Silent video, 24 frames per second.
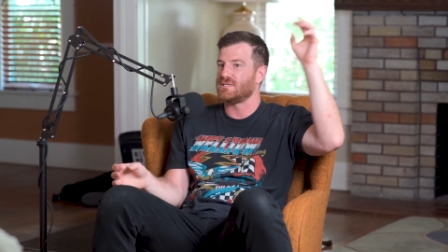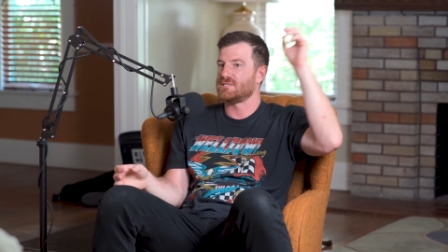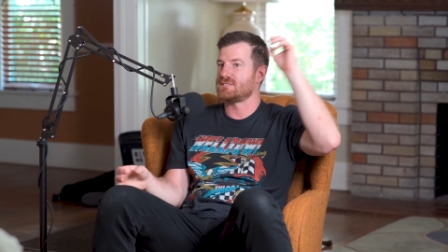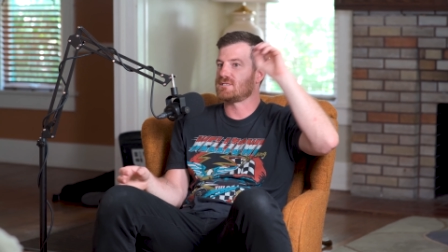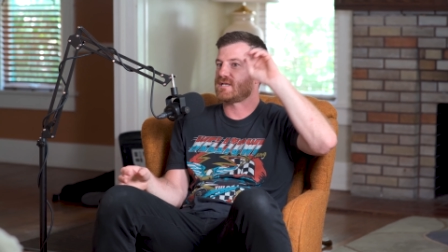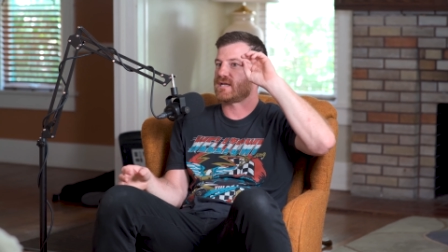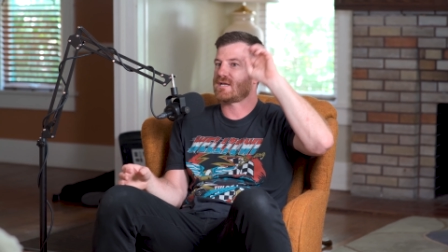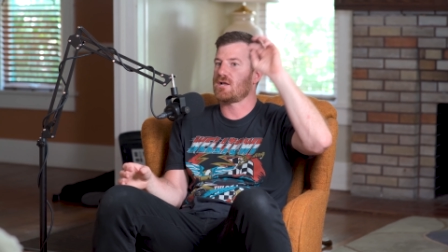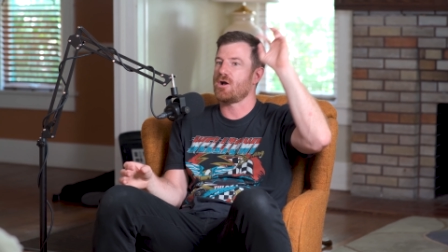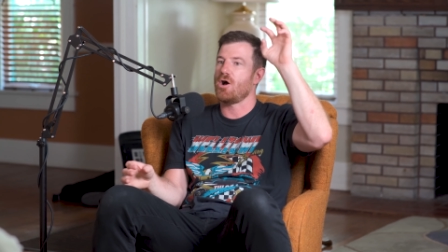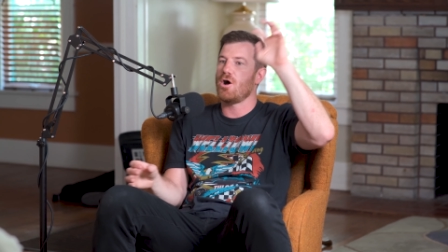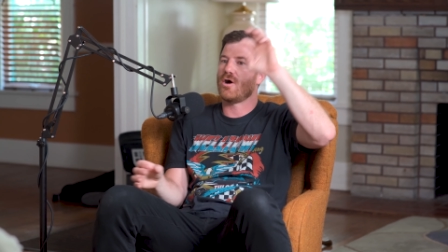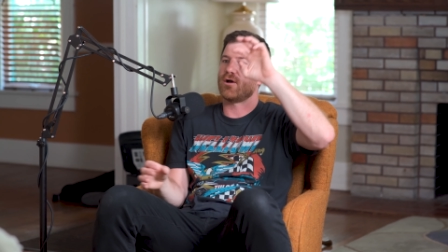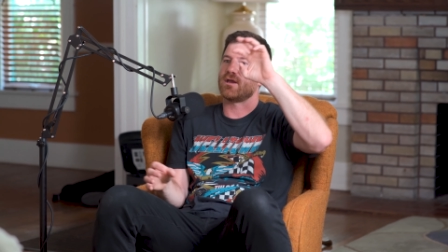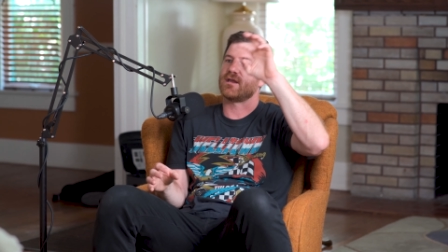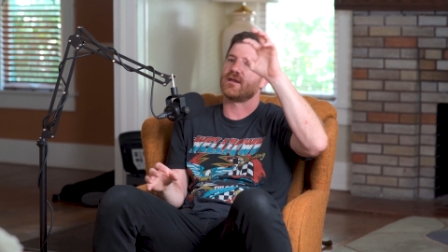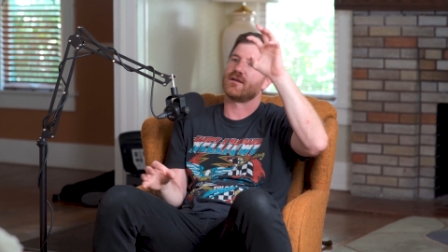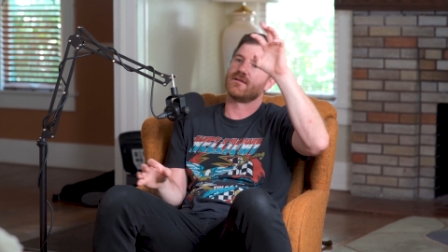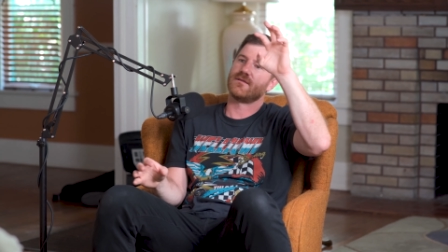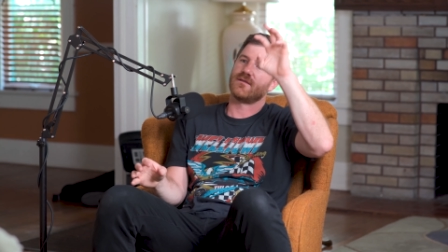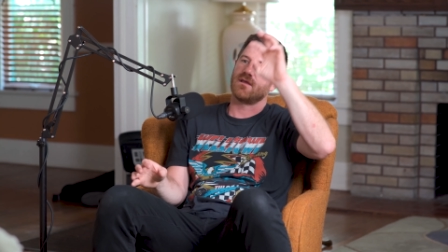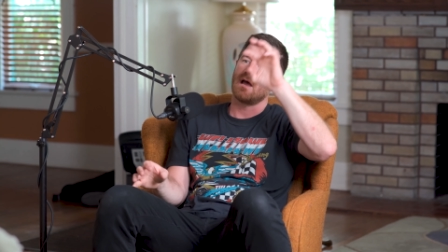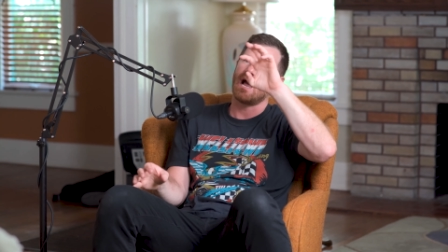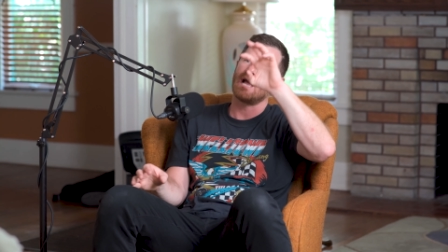Is like, oh,
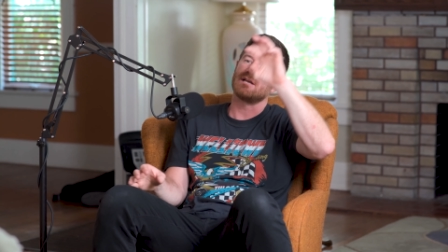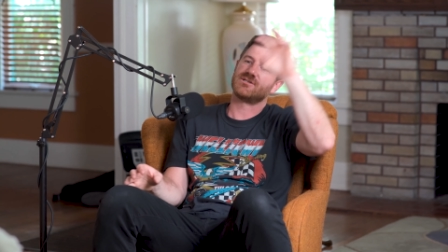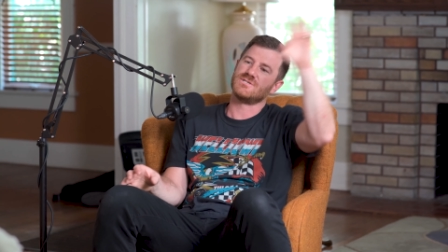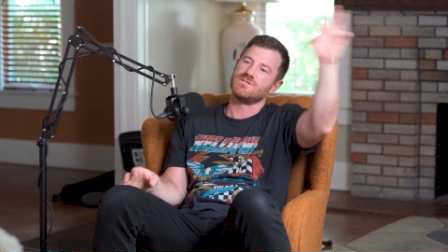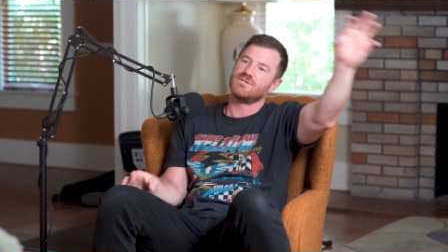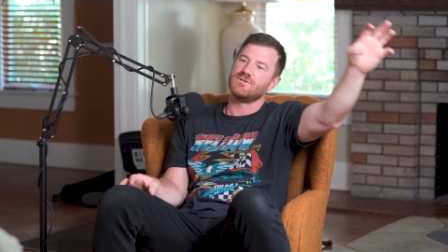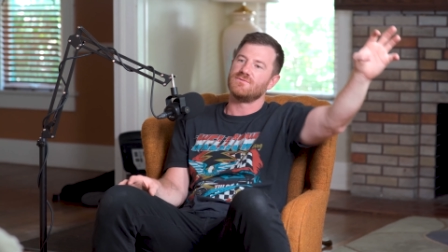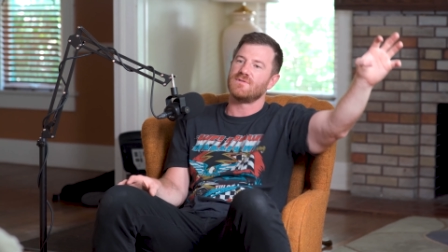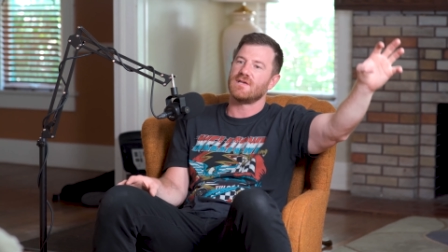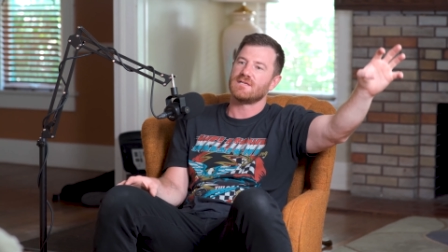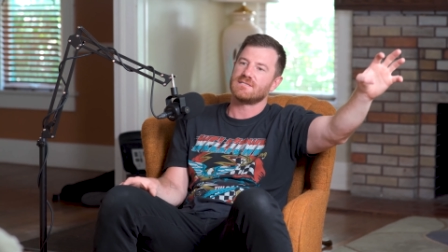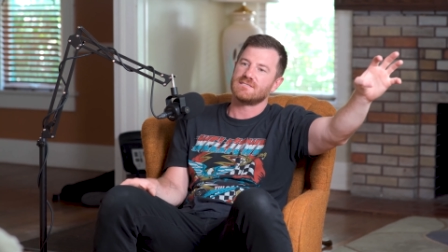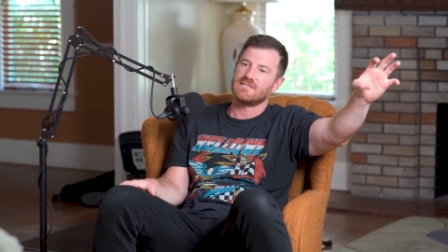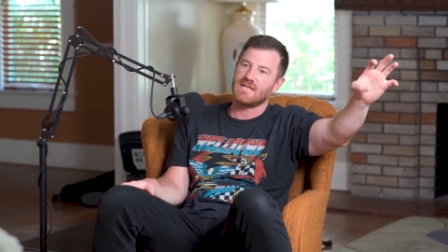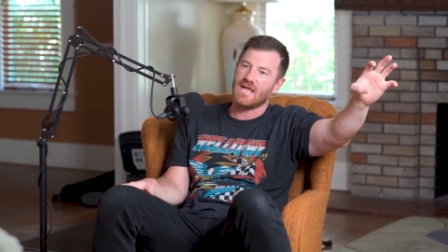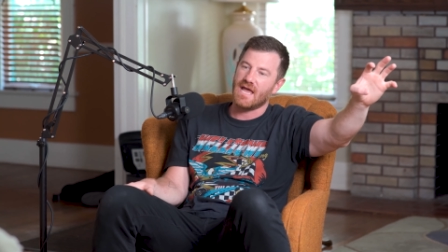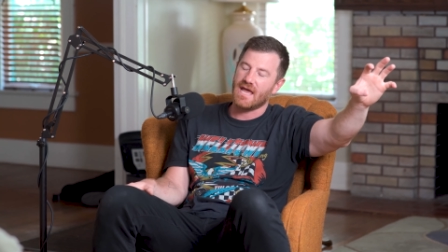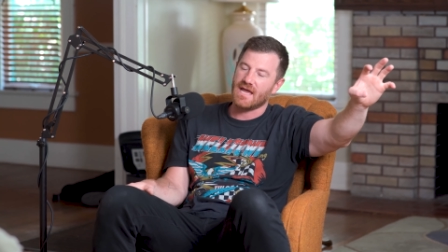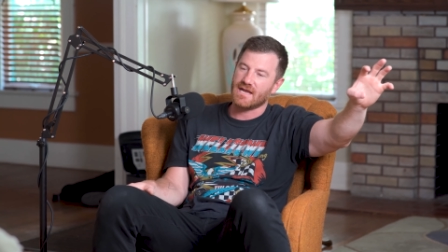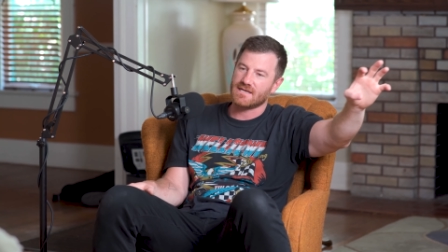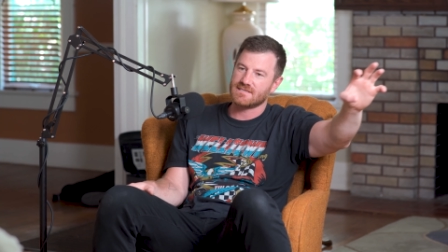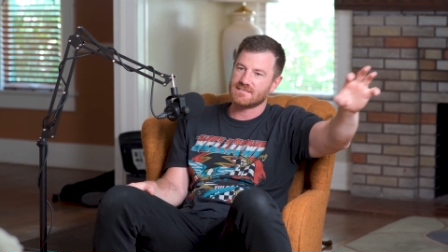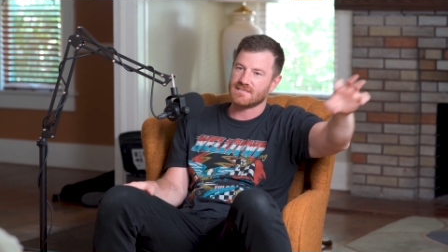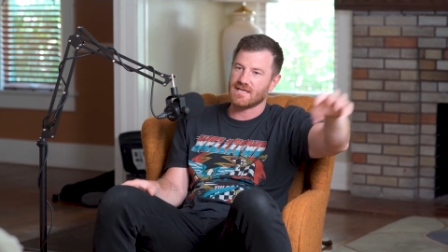he, I should do this
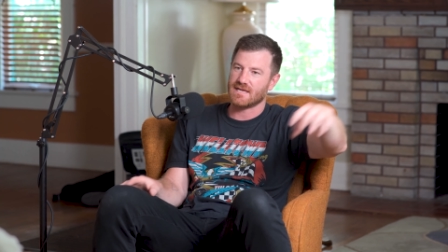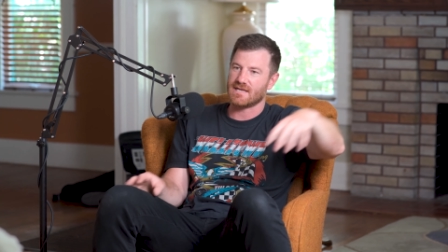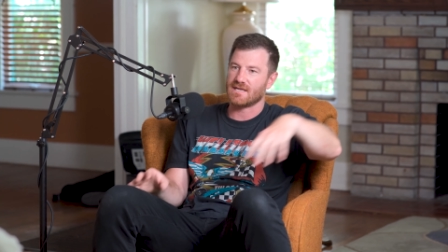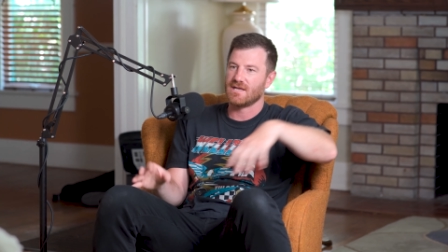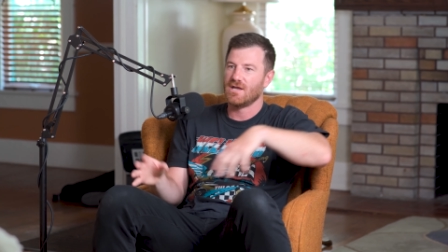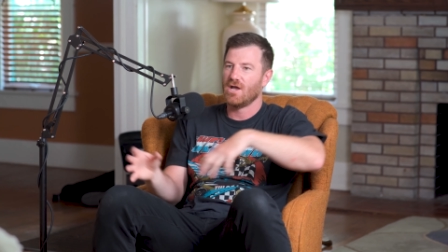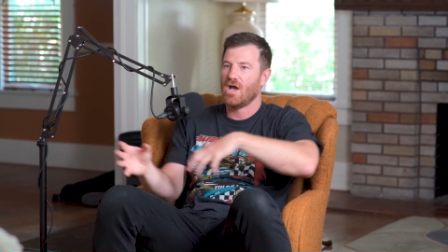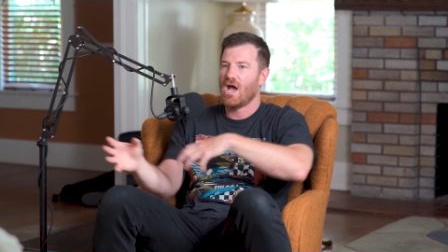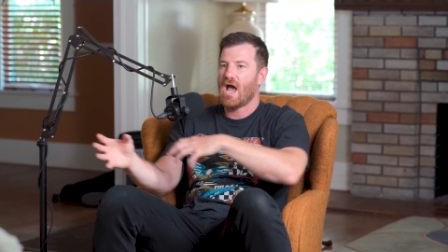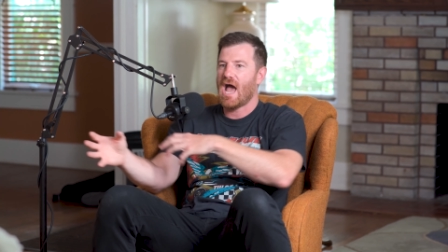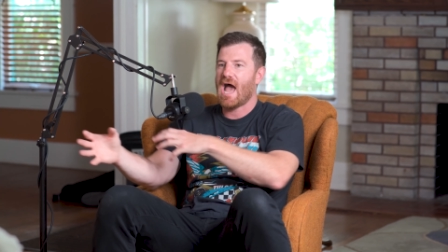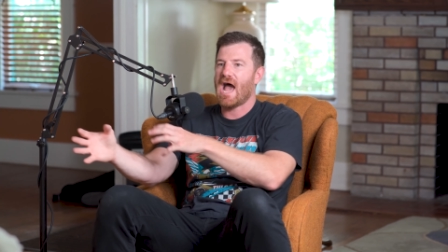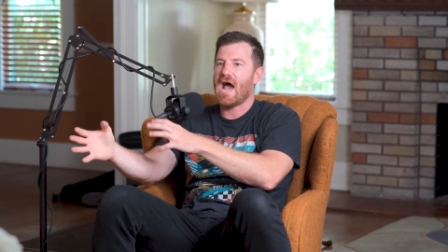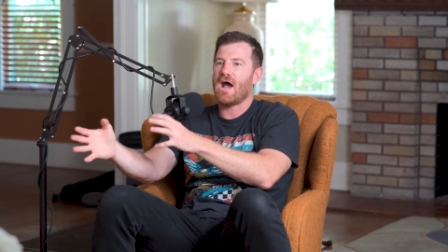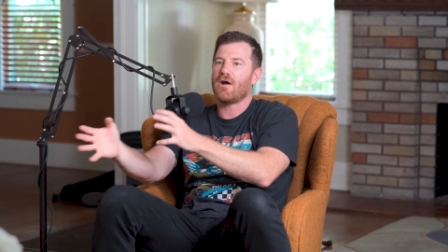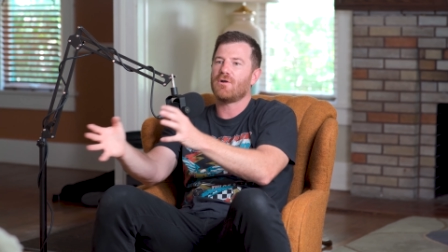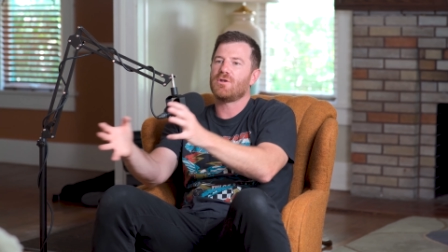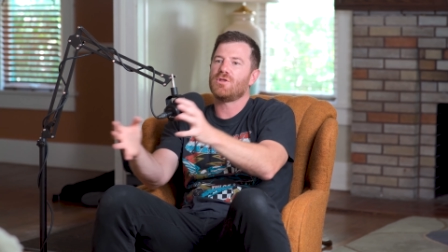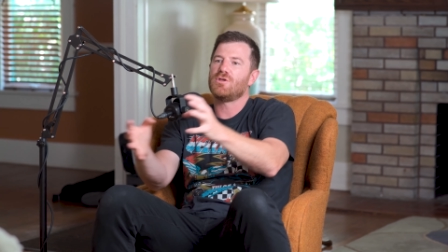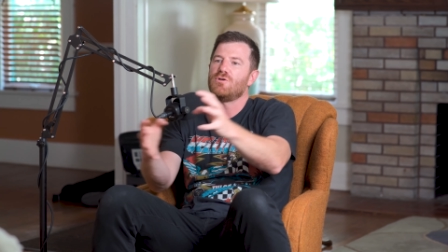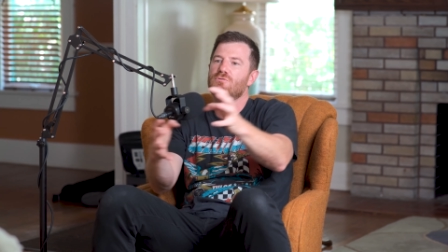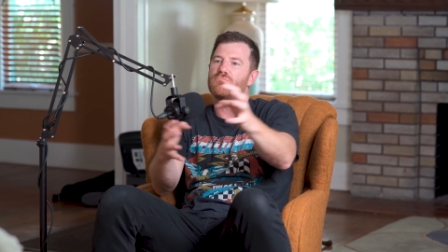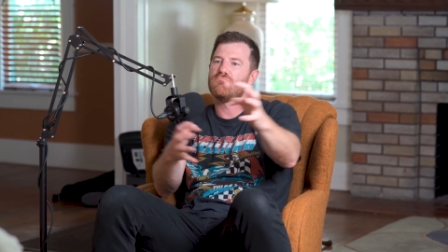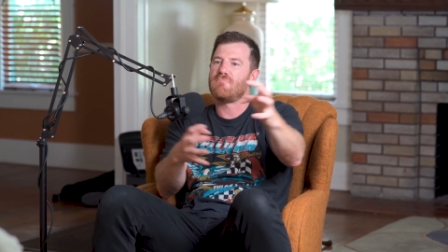next. Like how
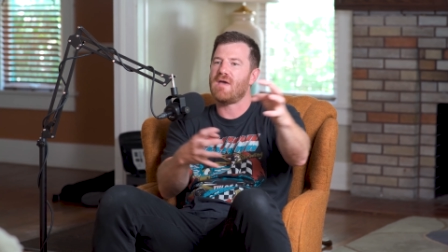do you